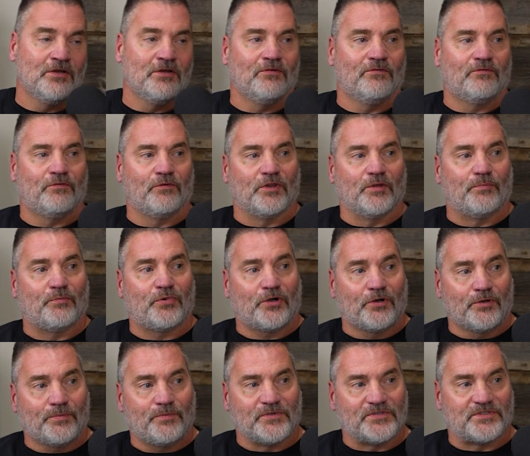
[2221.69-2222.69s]
for the
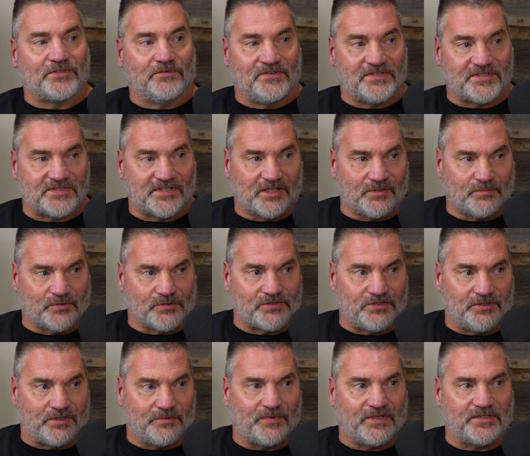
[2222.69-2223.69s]
purpose of
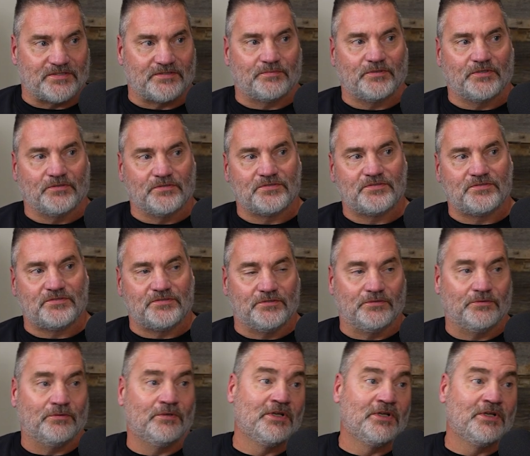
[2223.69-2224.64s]
discipleship as opposed to